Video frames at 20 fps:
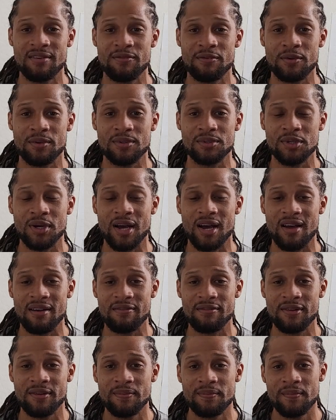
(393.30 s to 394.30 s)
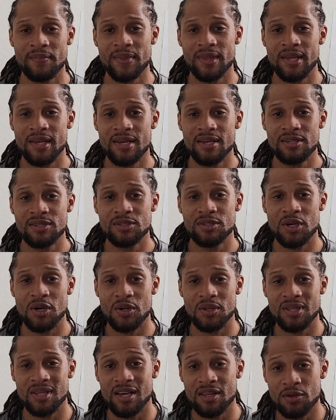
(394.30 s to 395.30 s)
it for a drive.
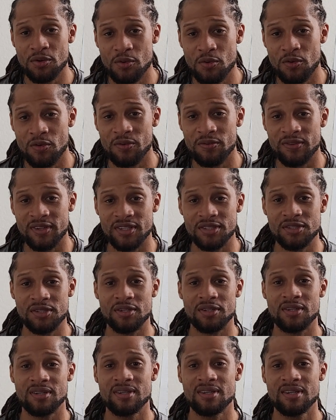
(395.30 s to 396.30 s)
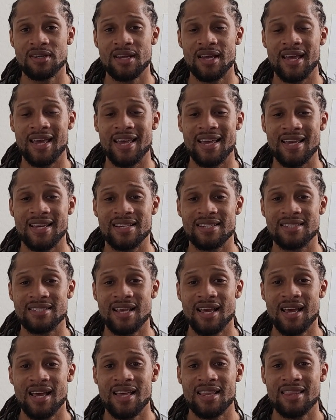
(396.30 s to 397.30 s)
So the other cool feature
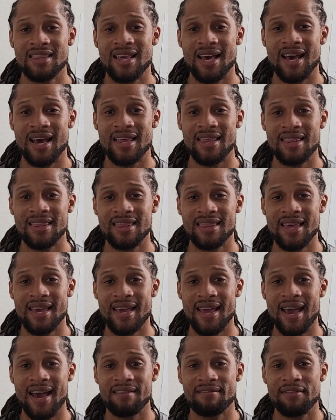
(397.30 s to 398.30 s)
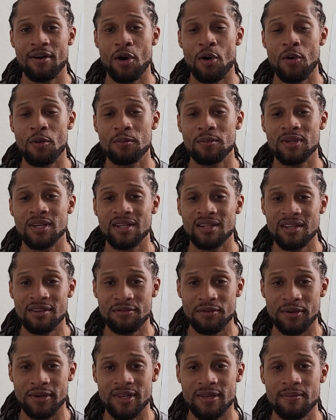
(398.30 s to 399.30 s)
is that they have home
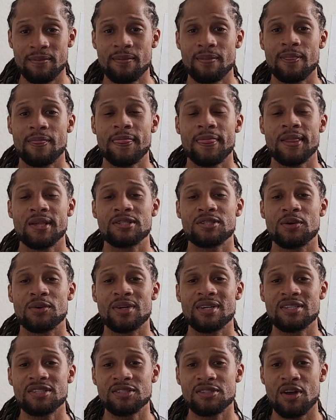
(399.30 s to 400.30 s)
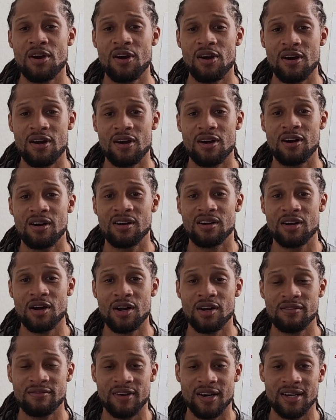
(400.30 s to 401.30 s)
delivery. So each car on
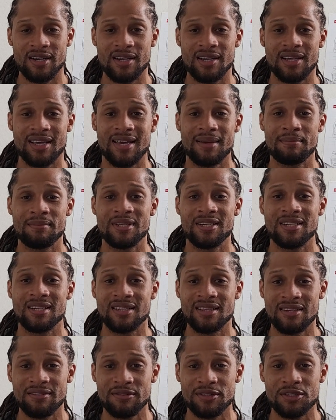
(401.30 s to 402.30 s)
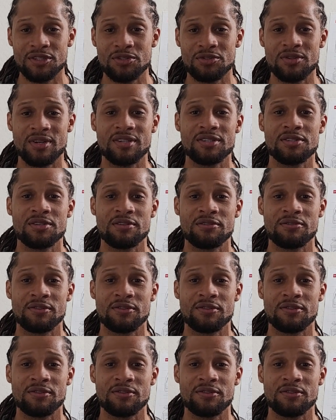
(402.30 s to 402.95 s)
Carvana can be delivered straight to your